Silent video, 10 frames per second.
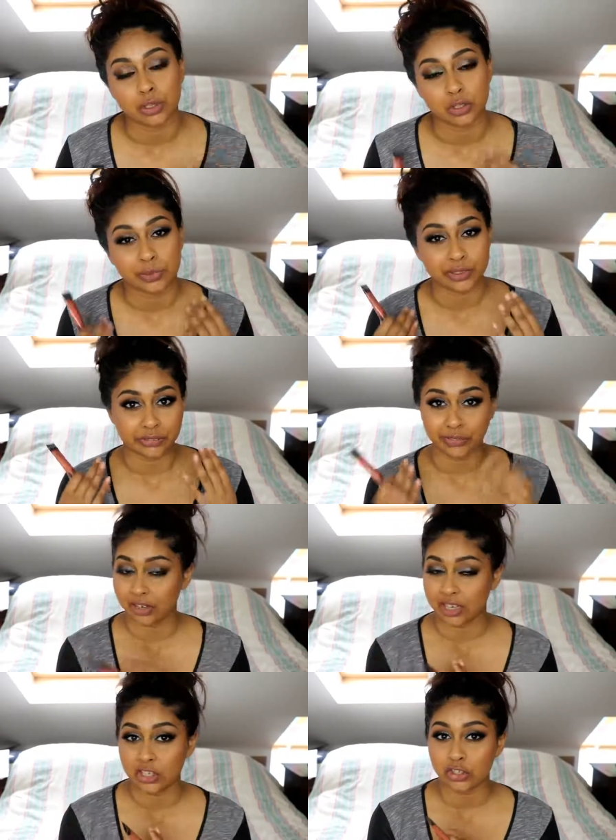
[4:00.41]
when you put the
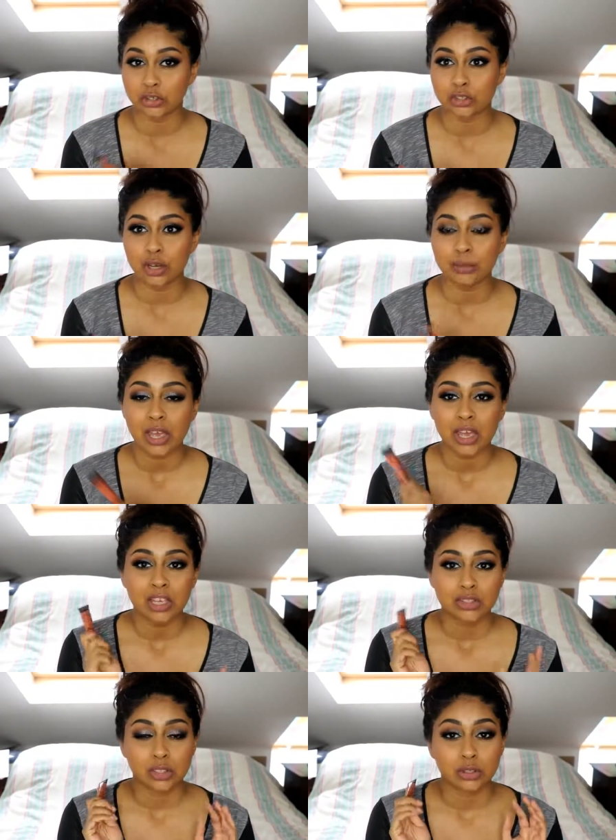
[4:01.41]
foundation on top?
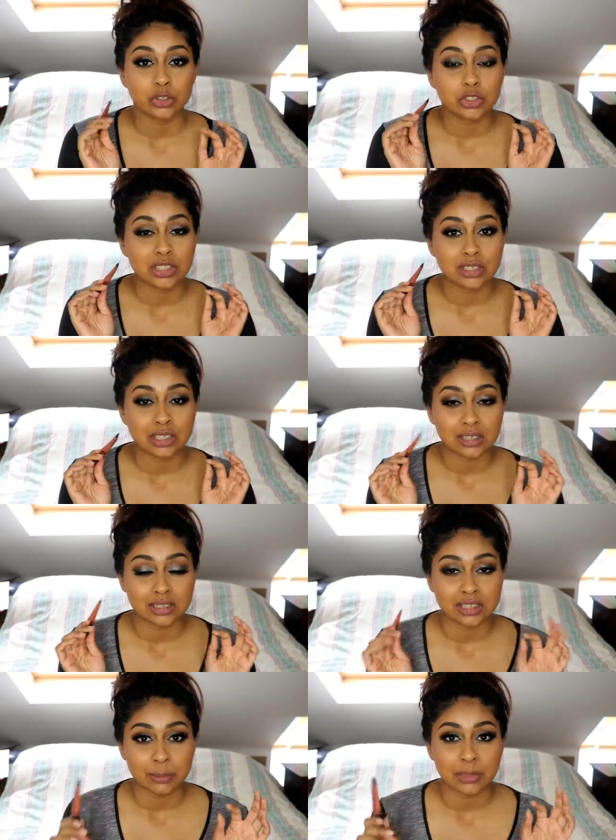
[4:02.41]
So
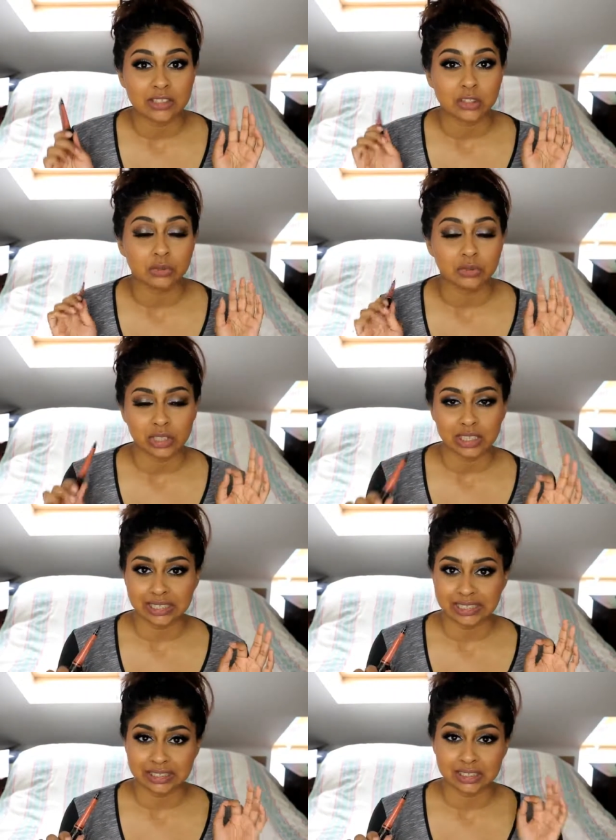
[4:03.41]
the tip is you really
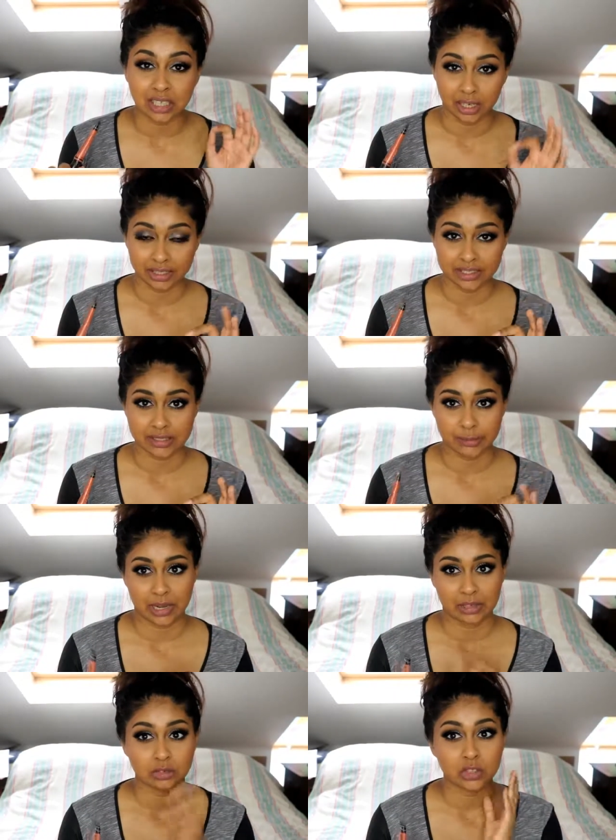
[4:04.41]
need the tiniest
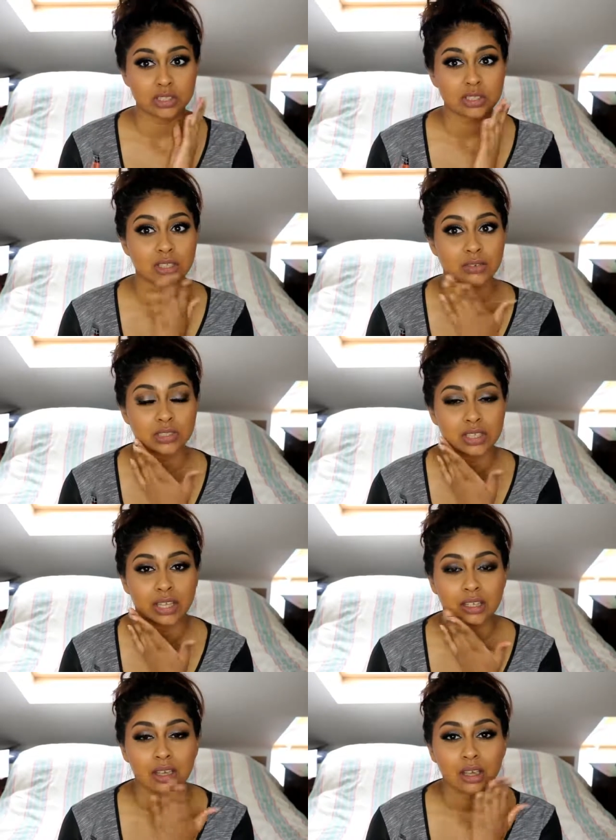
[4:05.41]
amount, just enough to
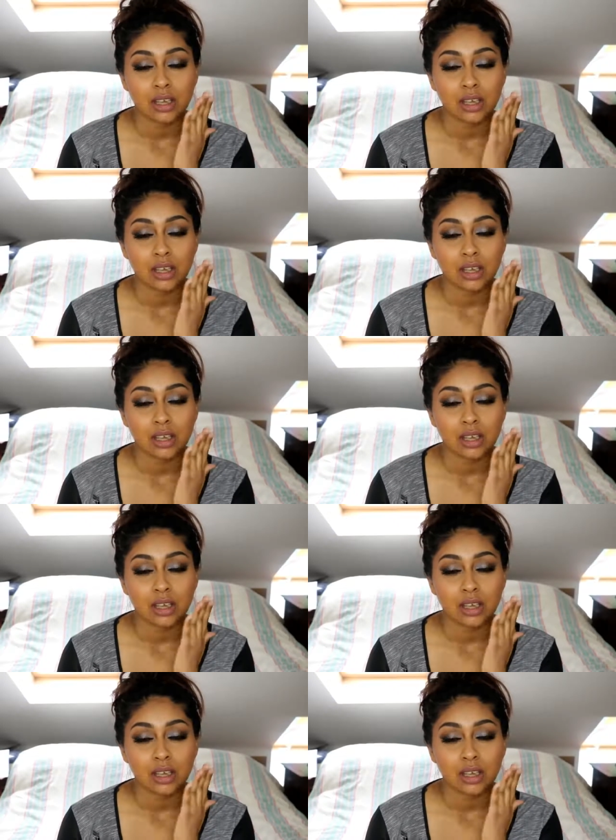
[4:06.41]
like